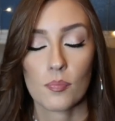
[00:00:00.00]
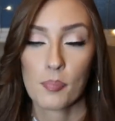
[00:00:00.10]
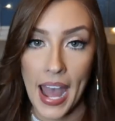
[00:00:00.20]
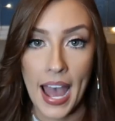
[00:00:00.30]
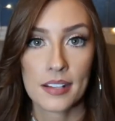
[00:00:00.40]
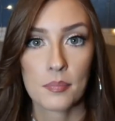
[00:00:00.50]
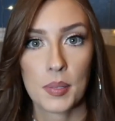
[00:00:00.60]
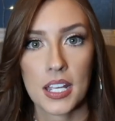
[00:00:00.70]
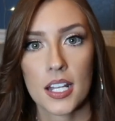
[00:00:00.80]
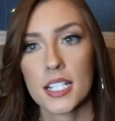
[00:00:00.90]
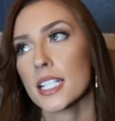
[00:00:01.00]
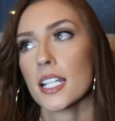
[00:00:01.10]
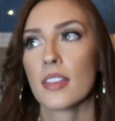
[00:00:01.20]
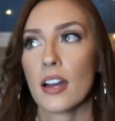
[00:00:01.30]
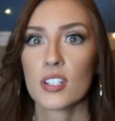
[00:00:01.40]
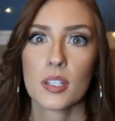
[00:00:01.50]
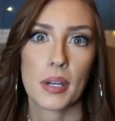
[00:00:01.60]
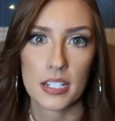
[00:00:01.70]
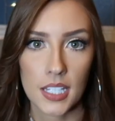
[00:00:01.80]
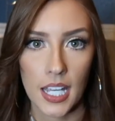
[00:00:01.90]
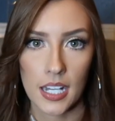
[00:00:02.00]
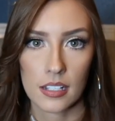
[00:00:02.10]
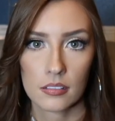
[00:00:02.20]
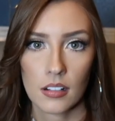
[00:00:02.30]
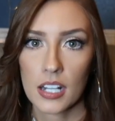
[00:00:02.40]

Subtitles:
bad because that was the best lighting.